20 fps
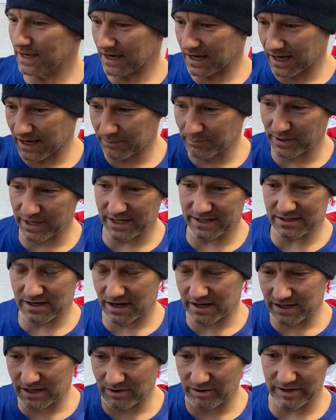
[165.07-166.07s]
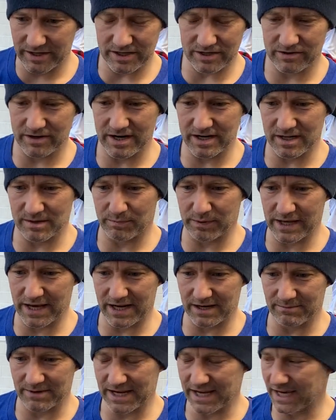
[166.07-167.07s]
But I kind of already created a
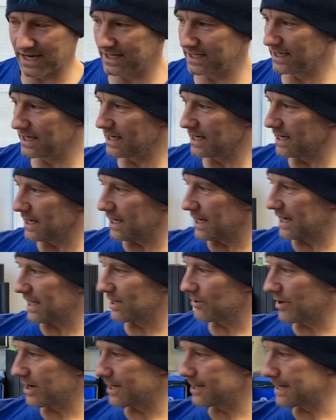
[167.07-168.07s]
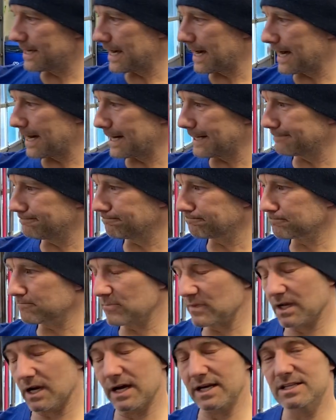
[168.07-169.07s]
plan in my head. Anyway,
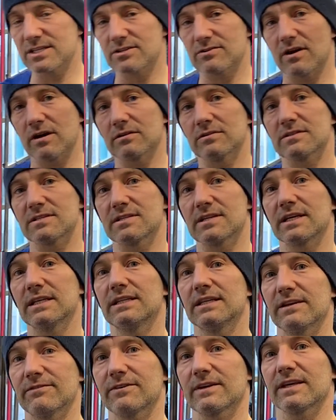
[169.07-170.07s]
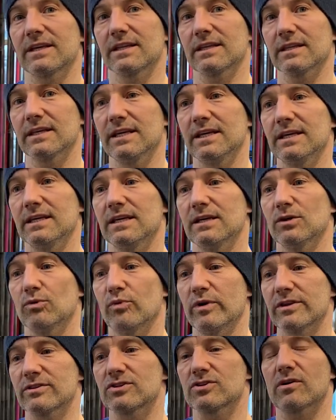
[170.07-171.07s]
I struggled significantly
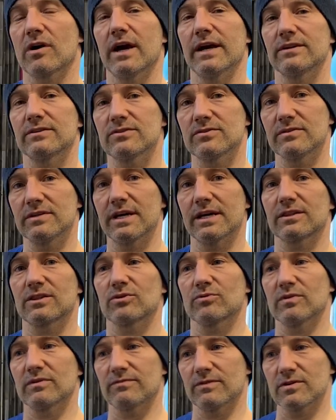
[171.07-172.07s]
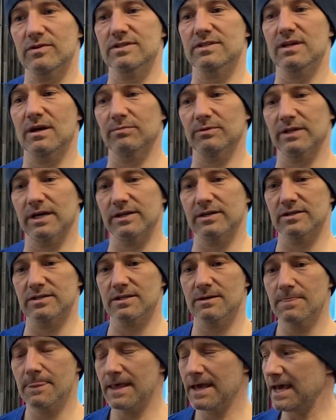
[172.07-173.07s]
with trying to get the reverse double
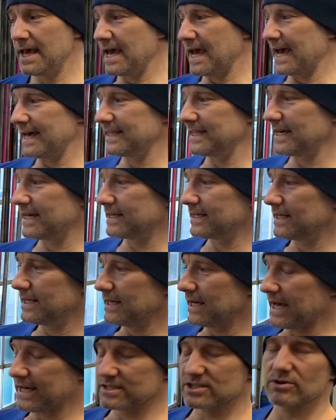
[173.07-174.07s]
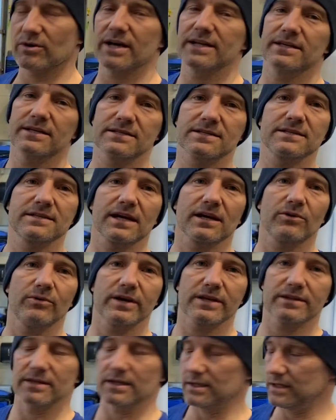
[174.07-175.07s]
unders. And so I did stick
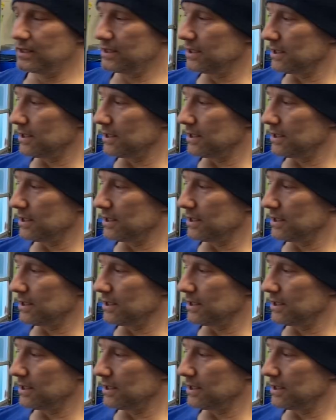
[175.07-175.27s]
with it.